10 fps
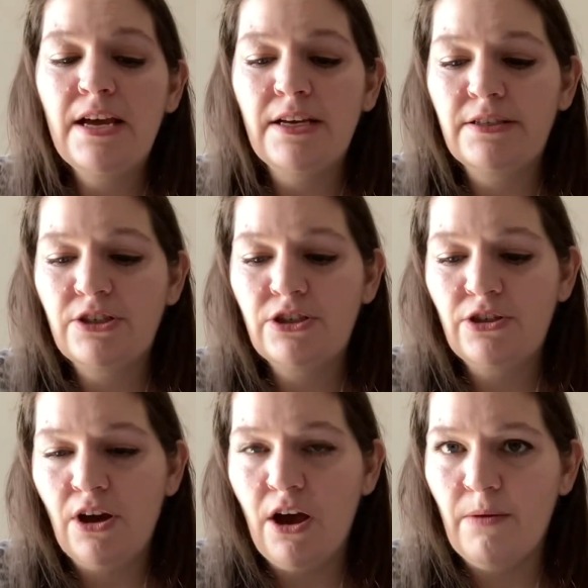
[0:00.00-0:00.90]
a
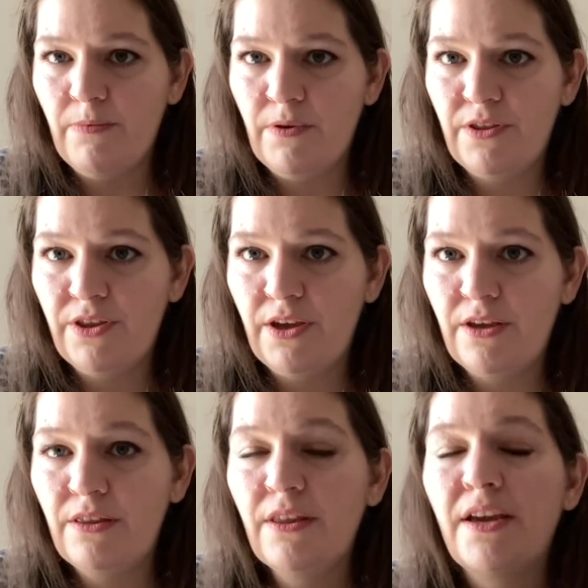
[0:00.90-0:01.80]
top with it.
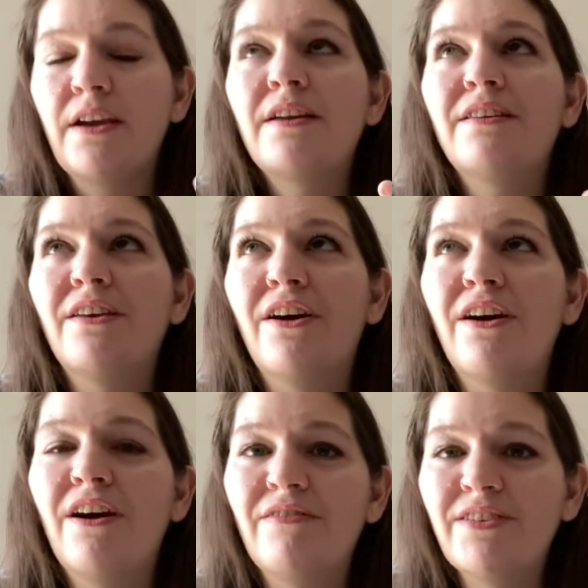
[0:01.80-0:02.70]

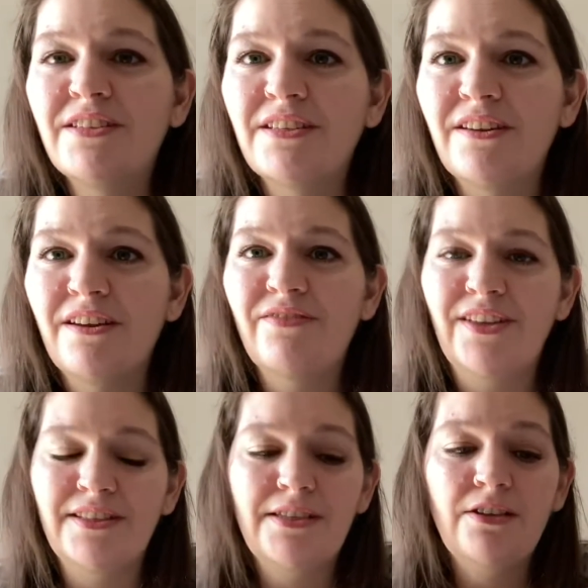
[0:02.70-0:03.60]
Obviously not a
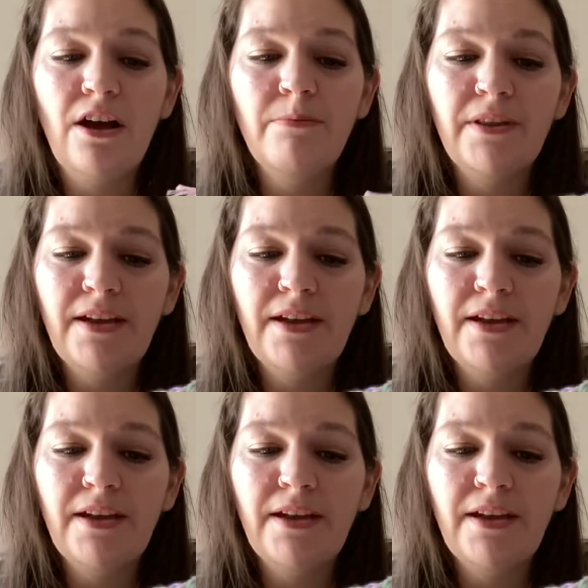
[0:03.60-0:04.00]
fancy top, but